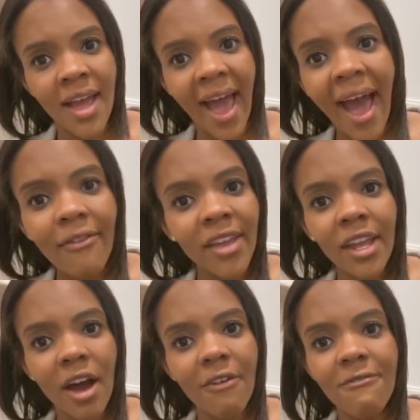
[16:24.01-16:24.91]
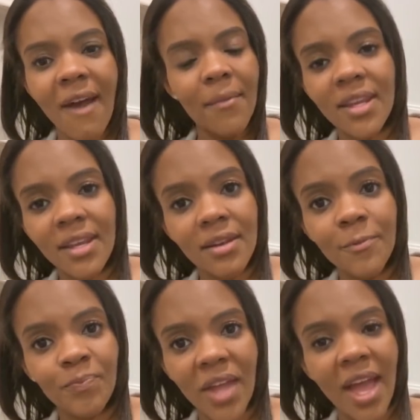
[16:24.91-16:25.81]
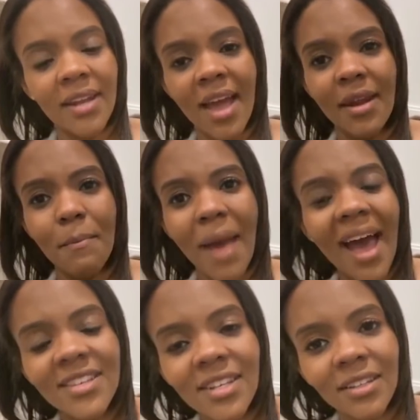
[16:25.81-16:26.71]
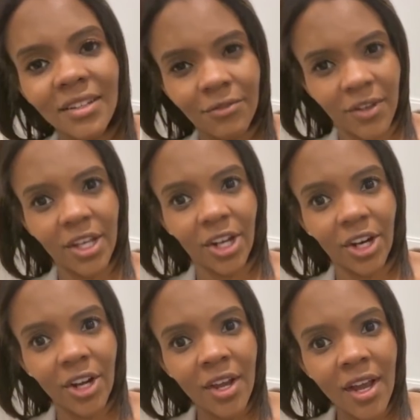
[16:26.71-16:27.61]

having a feminine and, and a masculine figure